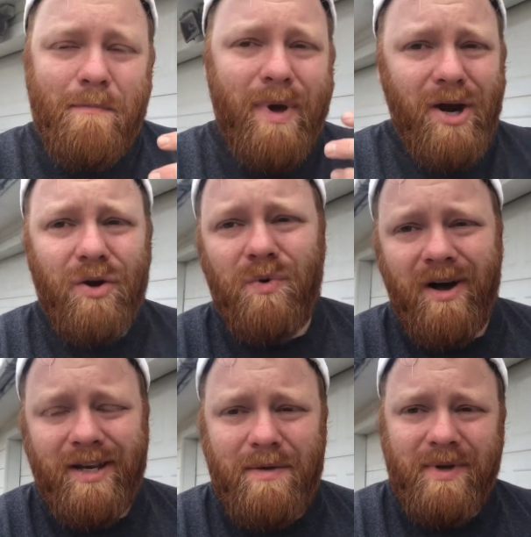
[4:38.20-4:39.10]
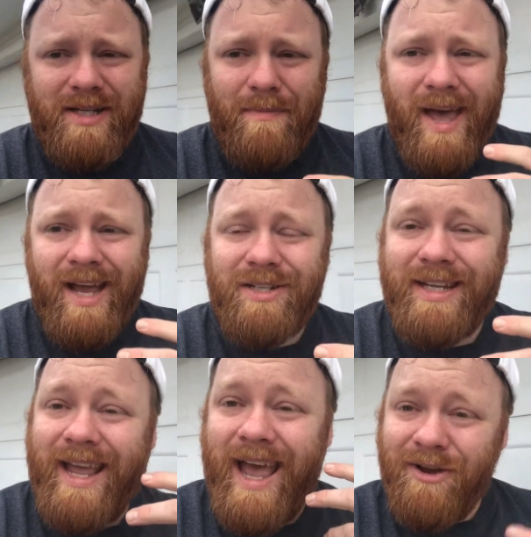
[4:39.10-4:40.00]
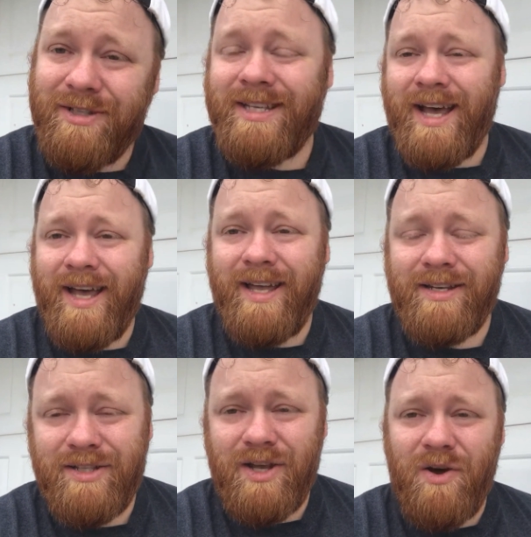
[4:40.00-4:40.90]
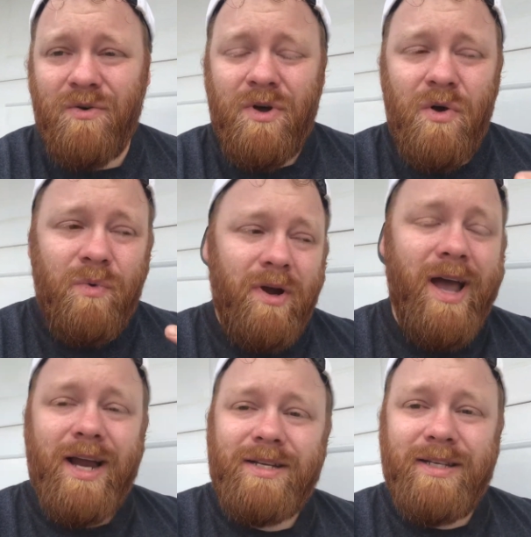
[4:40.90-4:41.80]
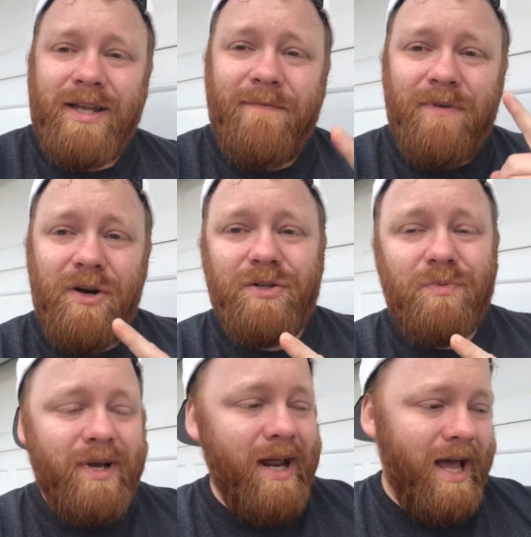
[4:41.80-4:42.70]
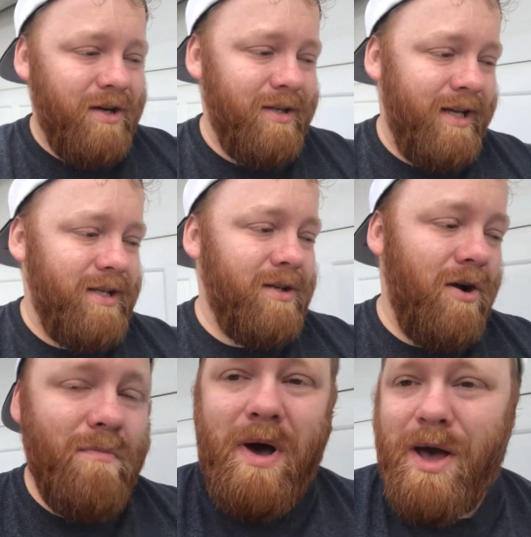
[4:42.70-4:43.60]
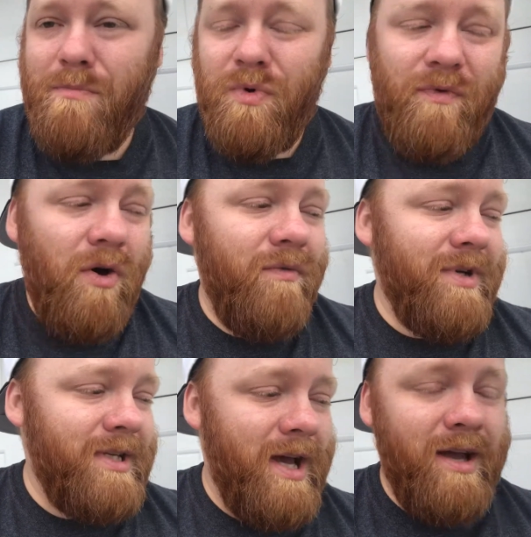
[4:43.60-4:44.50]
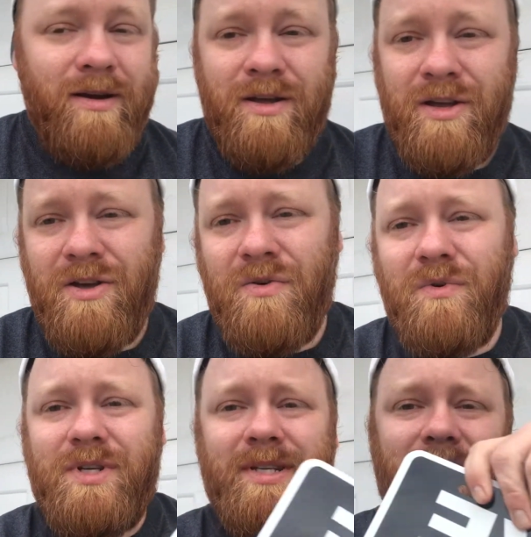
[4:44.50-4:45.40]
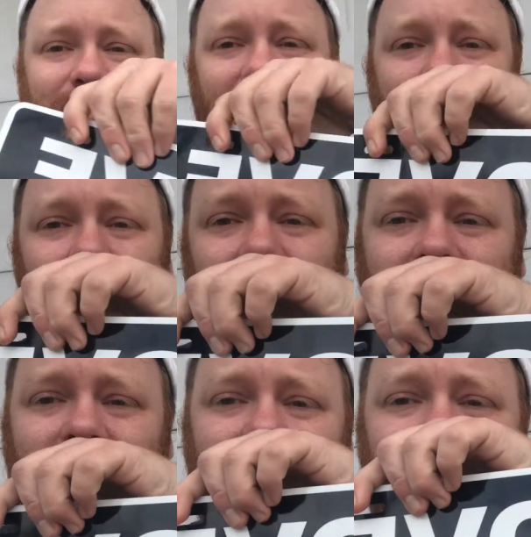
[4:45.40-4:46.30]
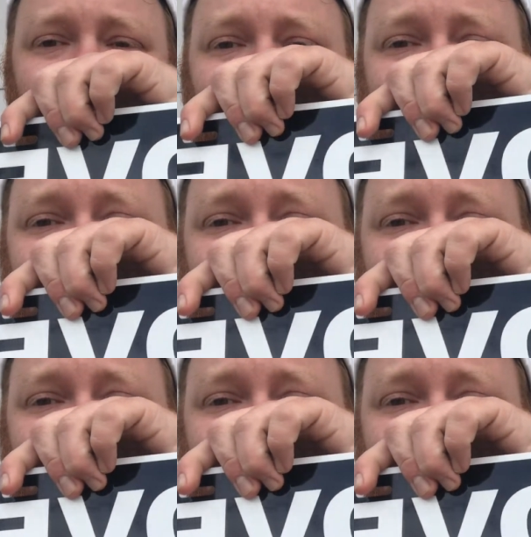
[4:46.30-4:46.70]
better quality, because I'm actually outside. So we are actually, first we're gonna actually install my move over sign, which is this bad boy right here.